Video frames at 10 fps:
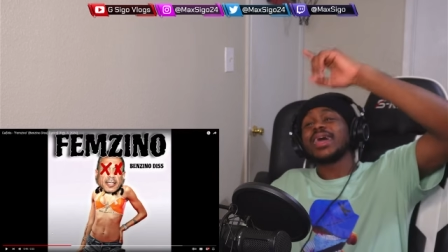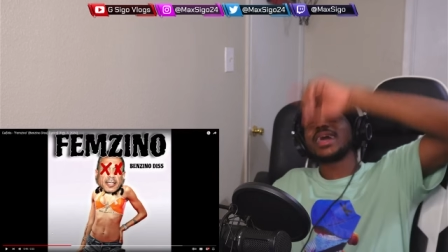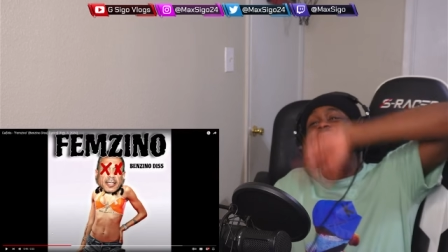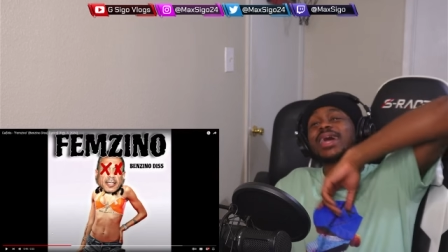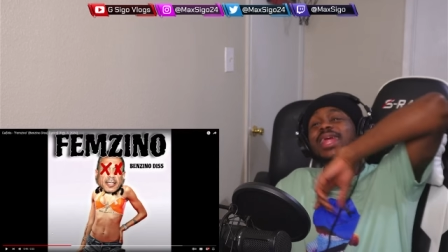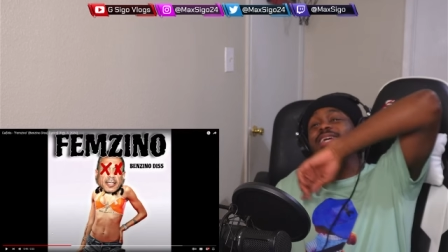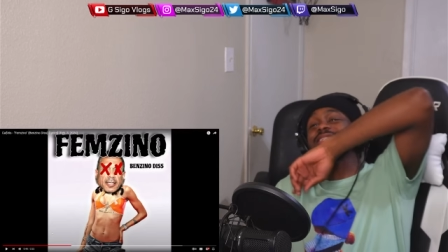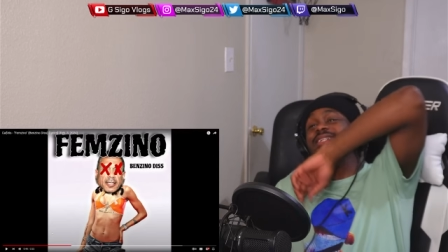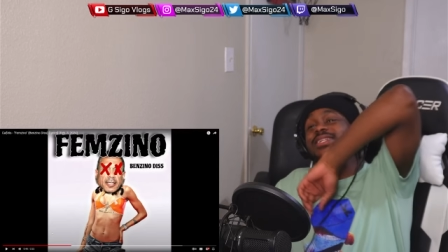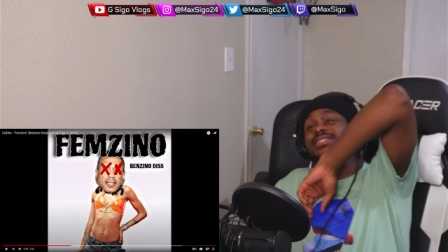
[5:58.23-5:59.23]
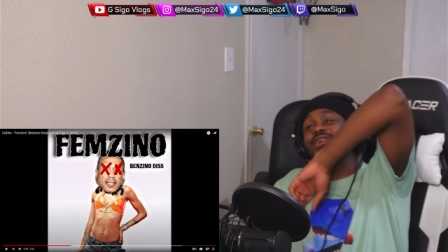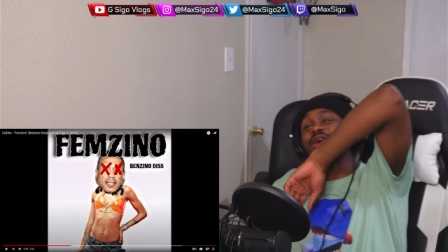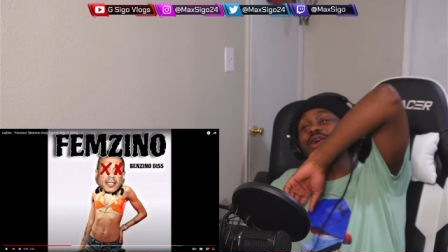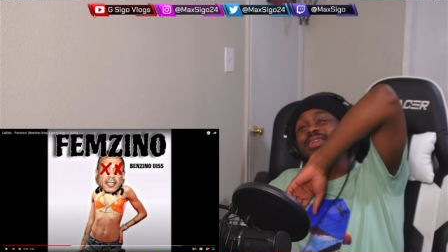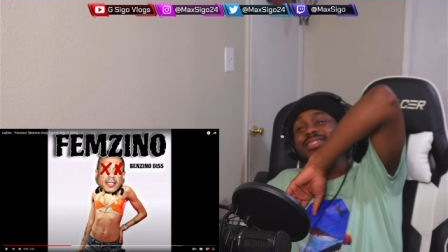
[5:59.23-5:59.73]
Hey, that shit is
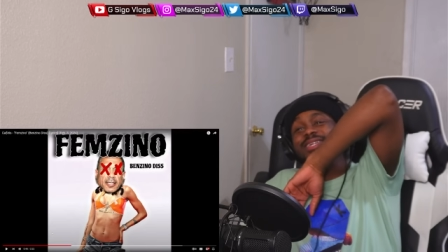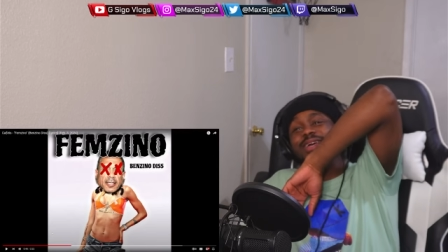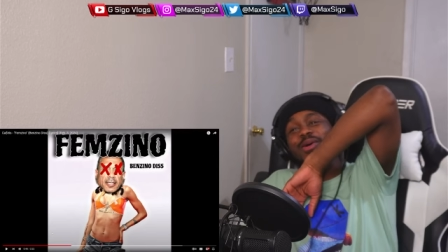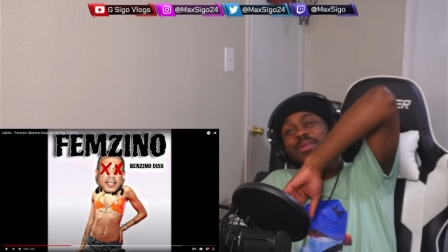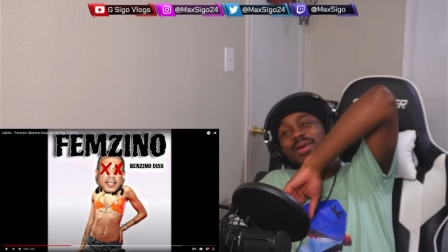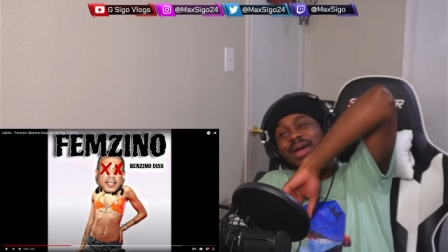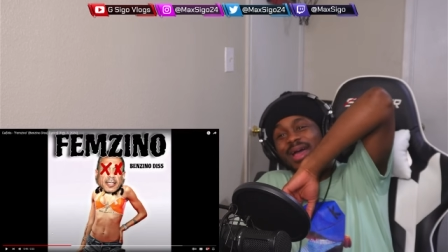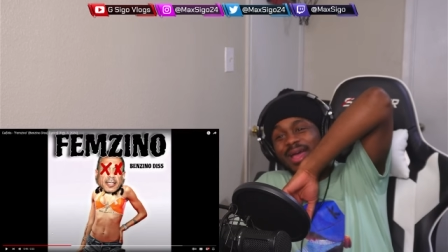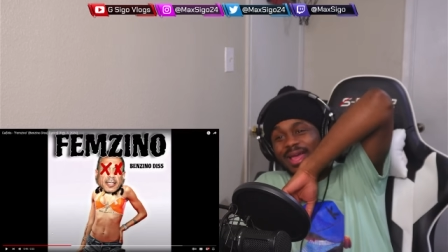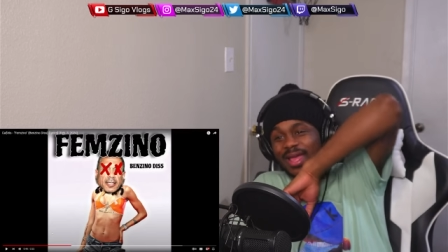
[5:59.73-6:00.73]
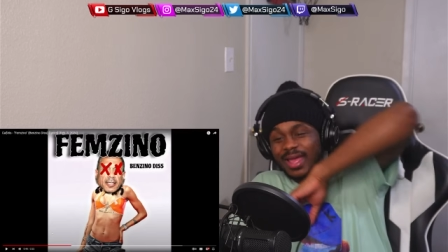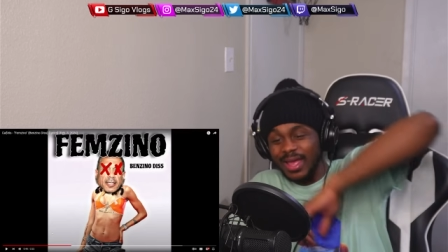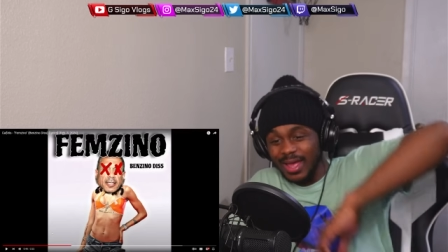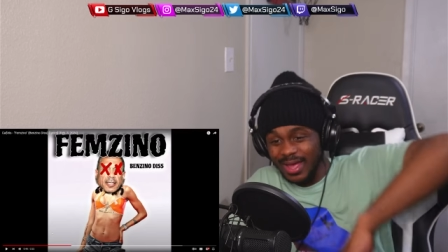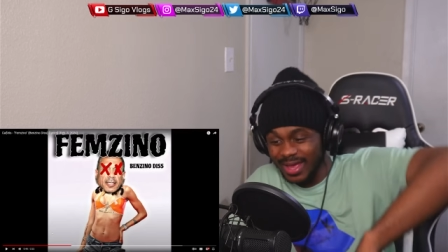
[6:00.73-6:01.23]
hard as hell, boy.
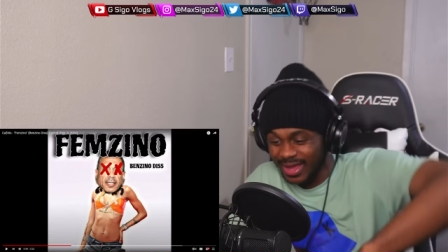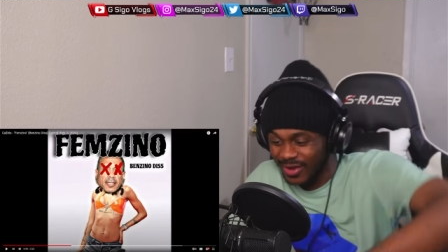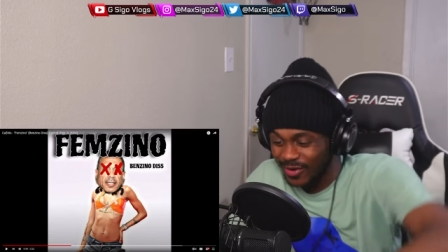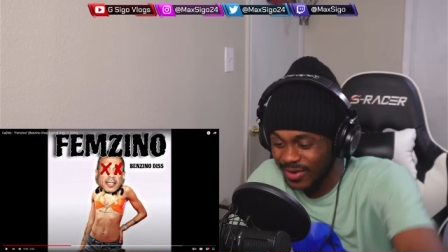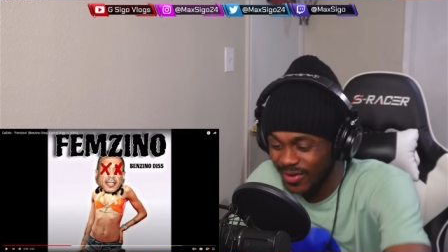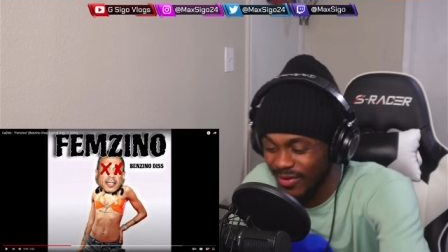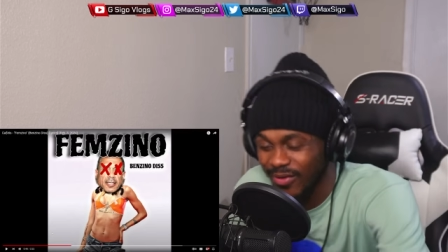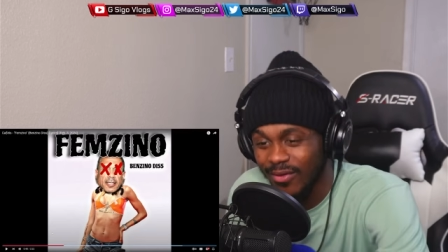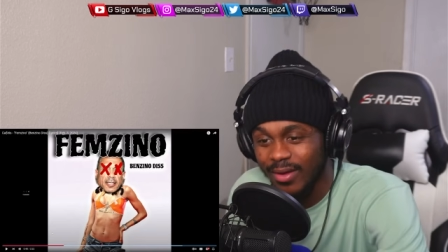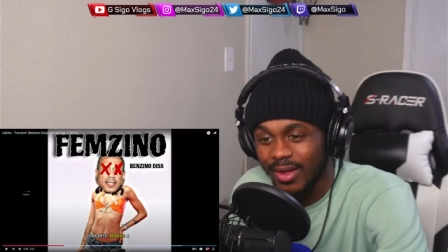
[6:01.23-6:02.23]
Hey, hold on.